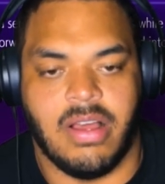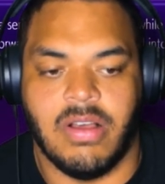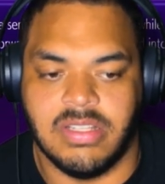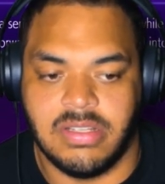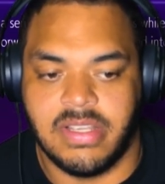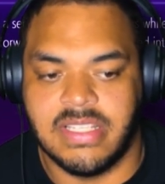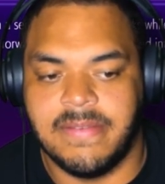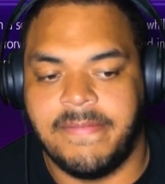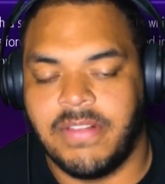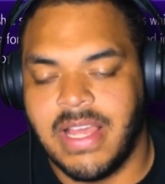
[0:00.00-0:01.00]
also gets
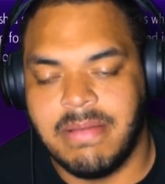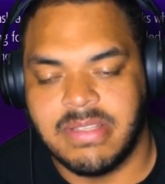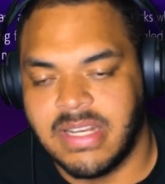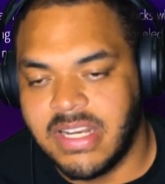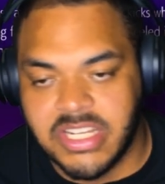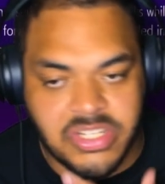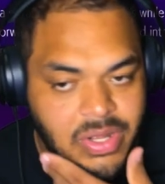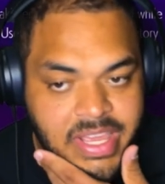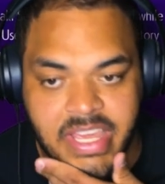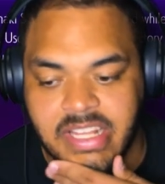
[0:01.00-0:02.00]
some flames and
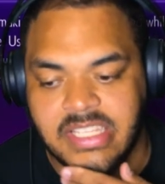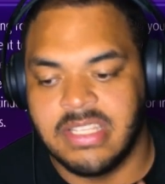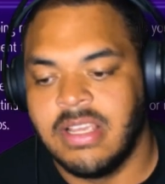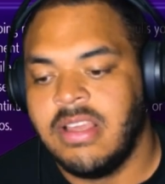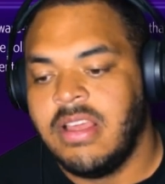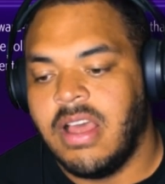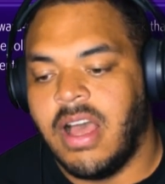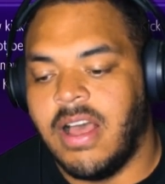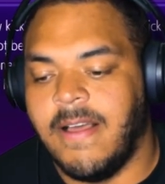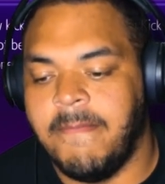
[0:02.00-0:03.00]
additional hits.
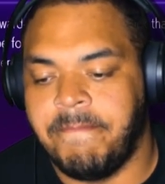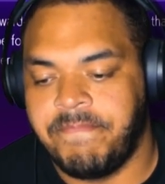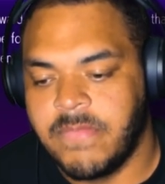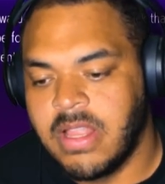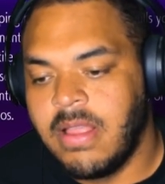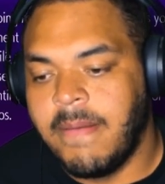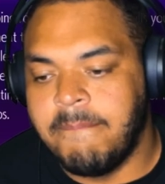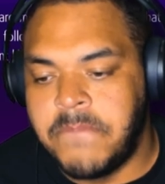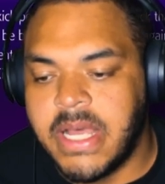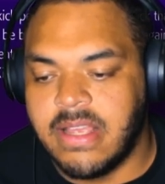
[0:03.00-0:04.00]

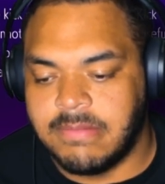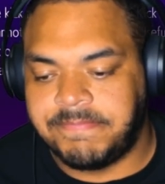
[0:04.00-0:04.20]
But